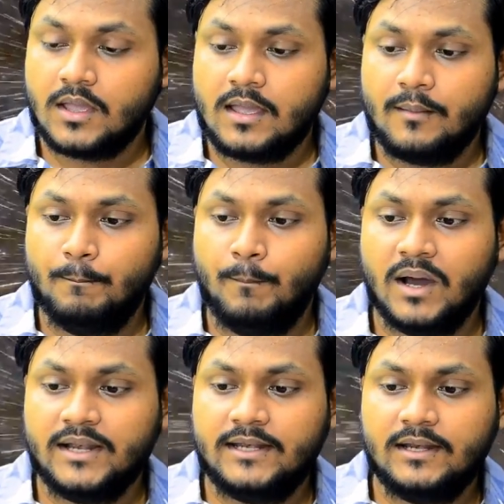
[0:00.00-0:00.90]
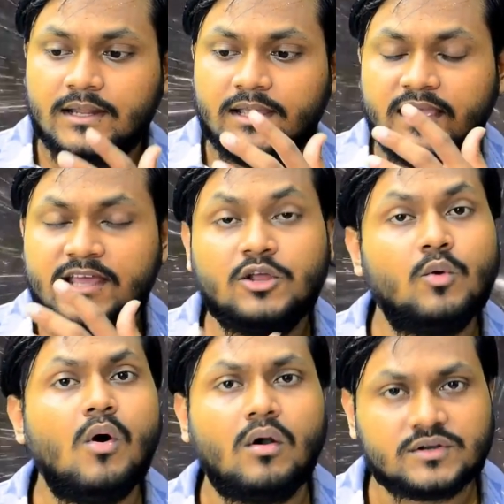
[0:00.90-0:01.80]
But in
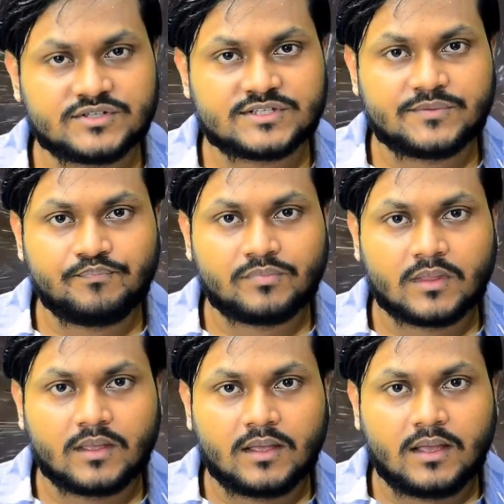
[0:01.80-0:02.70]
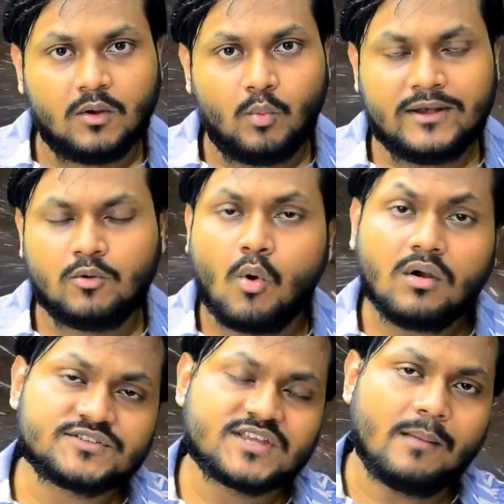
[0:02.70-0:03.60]
quarks, when
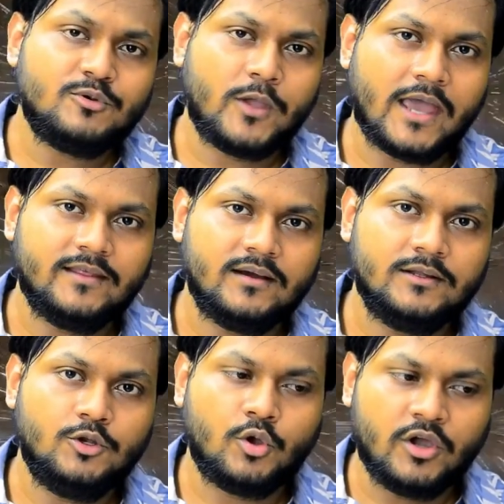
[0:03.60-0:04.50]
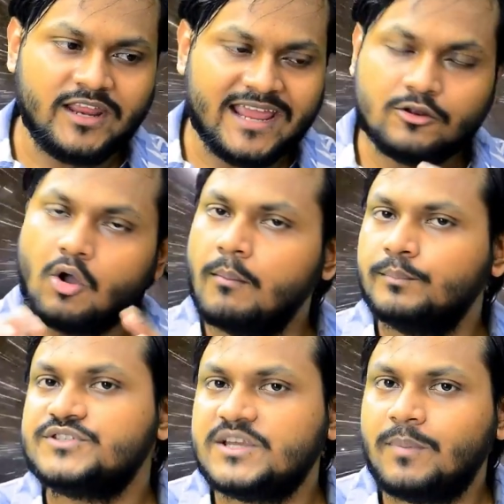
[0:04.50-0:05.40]
quarks come together to create
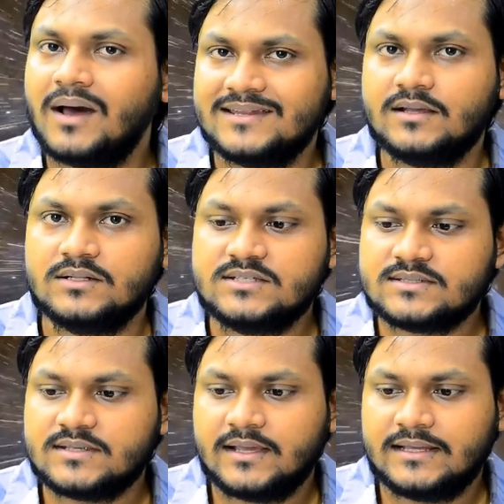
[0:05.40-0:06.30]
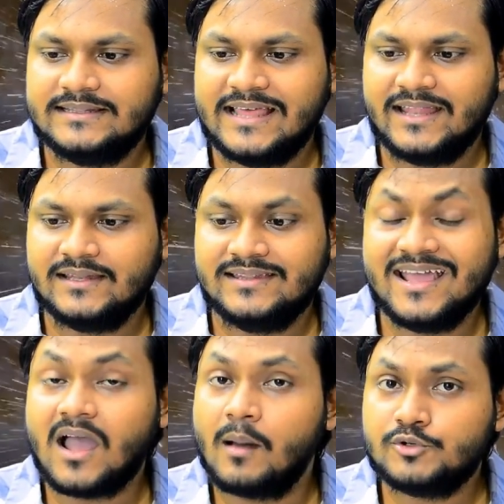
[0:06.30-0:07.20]
composite particles, then
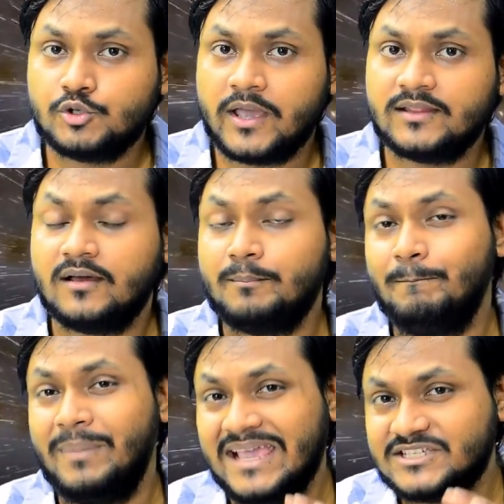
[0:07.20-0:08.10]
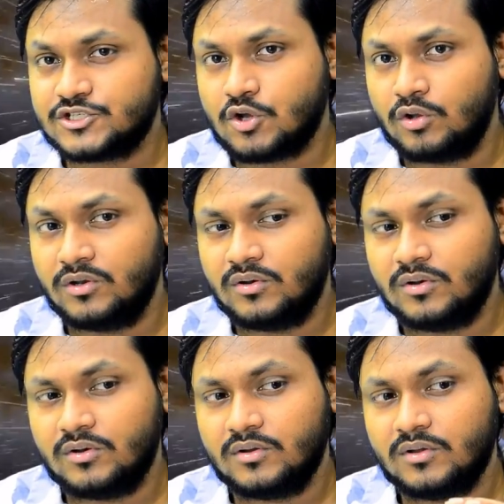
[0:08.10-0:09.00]
they come together based on
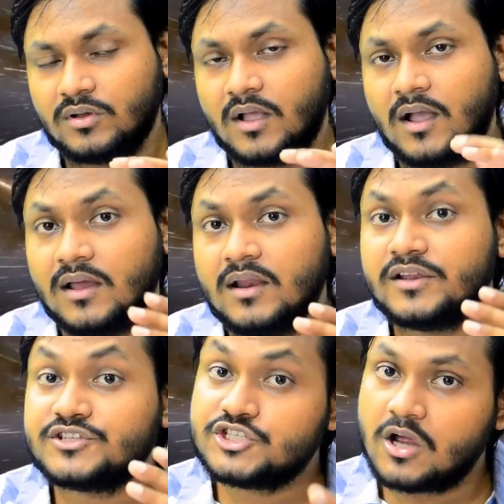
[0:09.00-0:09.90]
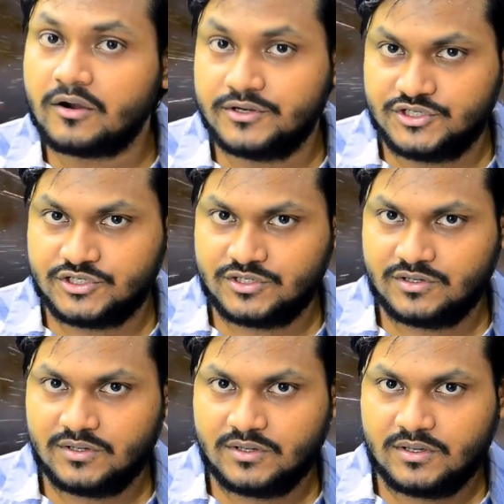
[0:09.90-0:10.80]
color charge.
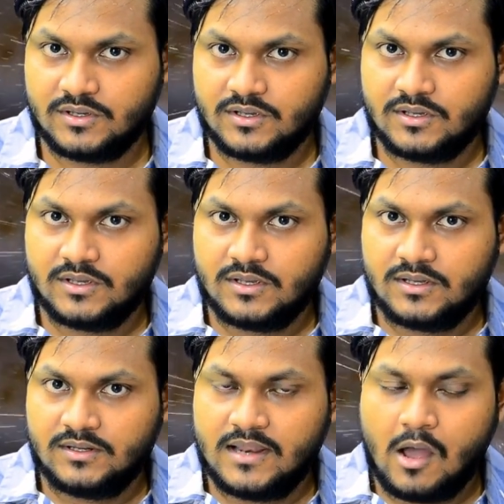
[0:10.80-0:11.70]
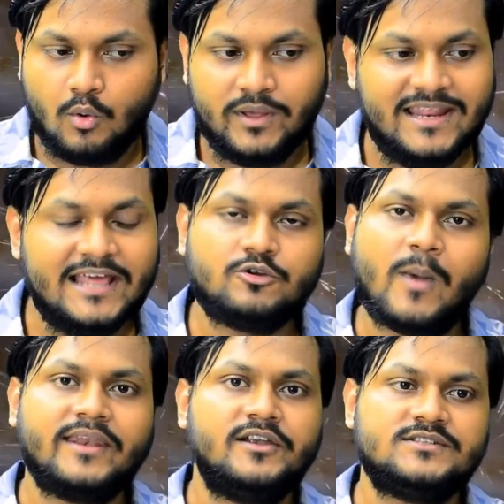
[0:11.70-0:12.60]
Now, in
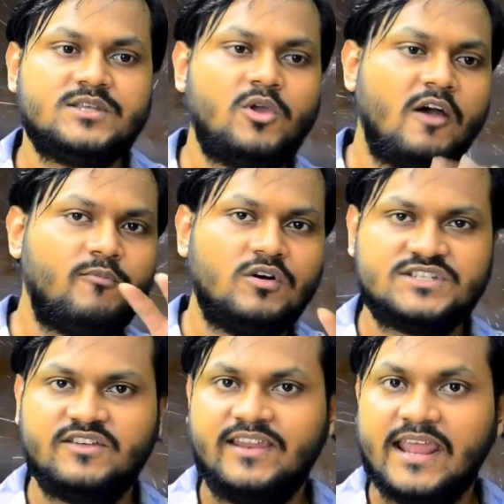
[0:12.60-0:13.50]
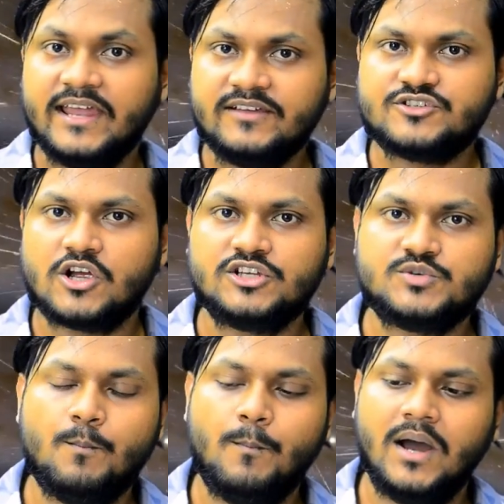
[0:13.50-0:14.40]
electromagnetism, you have positive and negative charge,
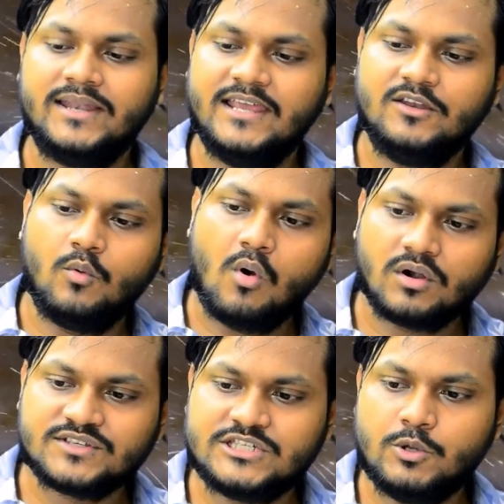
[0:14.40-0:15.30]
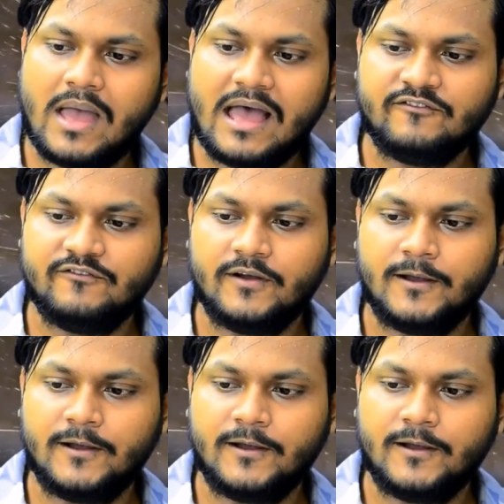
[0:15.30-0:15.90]
but in quarks, you have